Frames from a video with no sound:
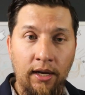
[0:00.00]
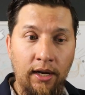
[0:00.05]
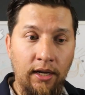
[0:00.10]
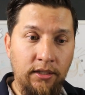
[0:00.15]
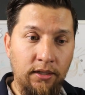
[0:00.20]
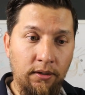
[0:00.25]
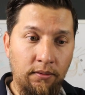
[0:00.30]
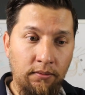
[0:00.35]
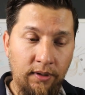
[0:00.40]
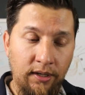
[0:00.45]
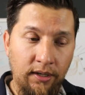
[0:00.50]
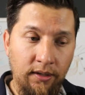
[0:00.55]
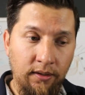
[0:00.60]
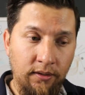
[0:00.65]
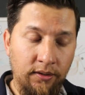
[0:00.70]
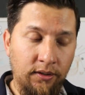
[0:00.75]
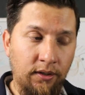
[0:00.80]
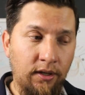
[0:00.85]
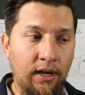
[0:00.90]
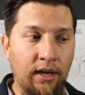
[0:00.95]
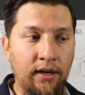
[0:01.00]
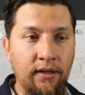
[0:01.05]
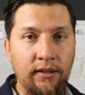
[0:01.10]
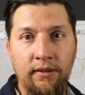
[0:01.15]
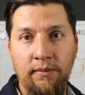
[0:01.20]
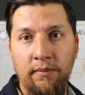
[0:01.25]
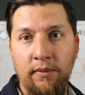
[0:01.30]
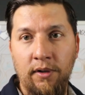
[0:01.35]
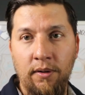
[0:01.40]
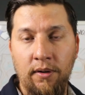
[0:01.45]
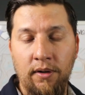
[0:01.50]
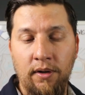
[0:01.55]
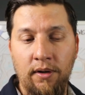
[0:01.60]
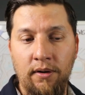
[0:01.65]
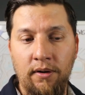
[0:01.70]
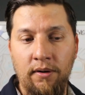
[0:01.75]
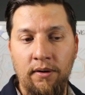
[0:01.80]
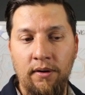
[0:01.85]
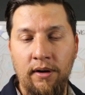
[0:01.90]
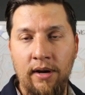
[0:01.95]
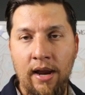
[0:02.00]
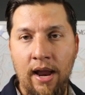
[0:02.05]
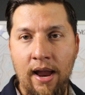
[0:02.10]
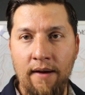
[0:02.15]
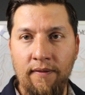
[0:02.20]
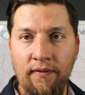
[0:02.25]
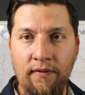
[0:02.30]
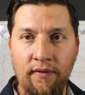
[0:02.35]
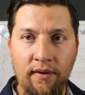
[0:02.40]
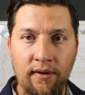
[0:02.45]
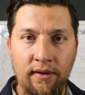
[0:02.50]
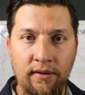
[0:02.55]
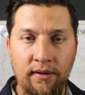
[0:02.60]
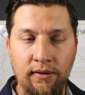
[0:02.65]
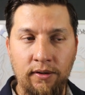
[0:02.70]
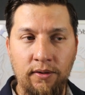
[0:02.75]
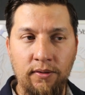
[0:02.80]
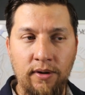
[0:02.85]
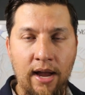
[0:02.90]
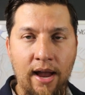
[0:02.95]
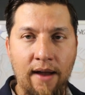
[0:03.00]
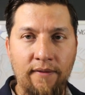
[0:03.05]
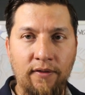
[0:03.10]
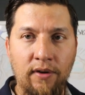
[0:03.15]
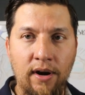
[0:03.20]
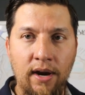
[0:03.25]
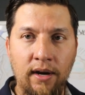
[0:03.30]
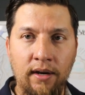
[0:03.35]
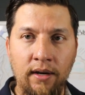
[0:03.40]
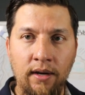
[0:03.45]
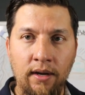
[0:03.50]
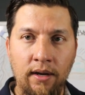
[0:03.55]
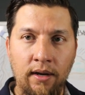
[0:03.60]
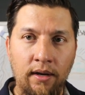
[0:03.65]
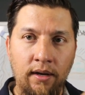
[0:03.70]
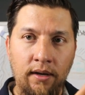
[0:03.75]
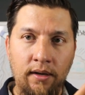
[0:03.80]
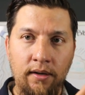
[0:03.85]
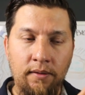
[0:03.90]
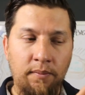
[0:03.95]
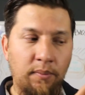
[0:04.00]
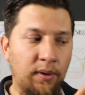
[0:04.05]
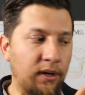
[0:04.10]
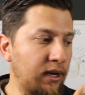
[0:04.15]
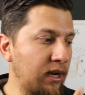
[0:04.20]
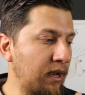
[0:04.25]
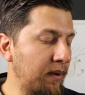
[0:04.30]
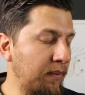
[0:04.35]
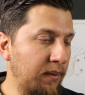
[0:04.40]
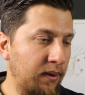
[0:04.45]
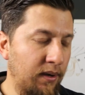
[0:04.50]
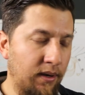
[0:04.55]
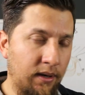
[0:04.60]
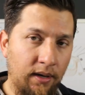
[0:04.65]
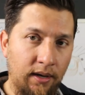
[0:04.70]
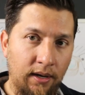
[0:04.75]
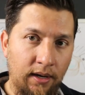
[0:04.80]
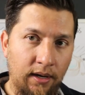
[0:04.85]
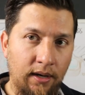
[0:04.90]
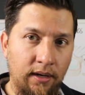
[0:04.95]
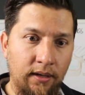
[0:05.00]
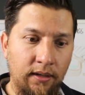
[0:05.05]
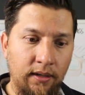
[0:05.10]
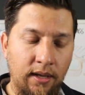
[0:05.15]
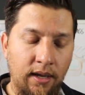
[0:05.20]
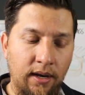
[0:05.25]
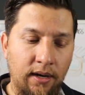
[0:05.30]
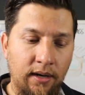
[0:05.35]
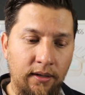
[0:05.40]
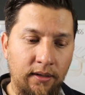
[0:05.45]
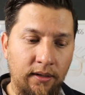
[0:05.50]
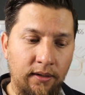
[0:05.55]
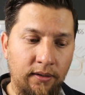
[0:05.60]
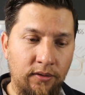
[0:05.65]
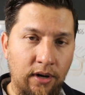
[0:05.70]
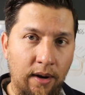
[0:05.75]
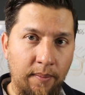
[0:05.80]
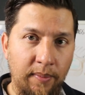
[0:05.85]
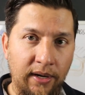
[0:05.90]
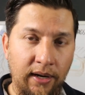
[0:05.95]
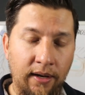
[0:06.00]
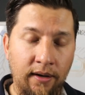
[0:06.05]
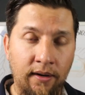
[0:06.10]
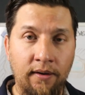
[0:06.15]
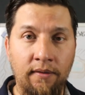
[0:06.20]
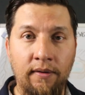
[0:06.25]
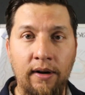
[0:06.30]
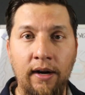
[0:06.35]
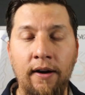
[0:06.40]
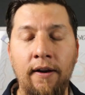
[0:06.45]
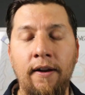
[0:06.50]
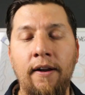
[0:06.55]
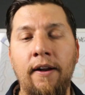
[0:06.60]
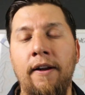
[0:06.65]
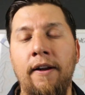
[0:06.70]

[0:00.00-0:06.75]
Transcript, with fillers: It's a reel. So you kind of you're, you're half you do a half crank, you bring it up and let it drop again, right?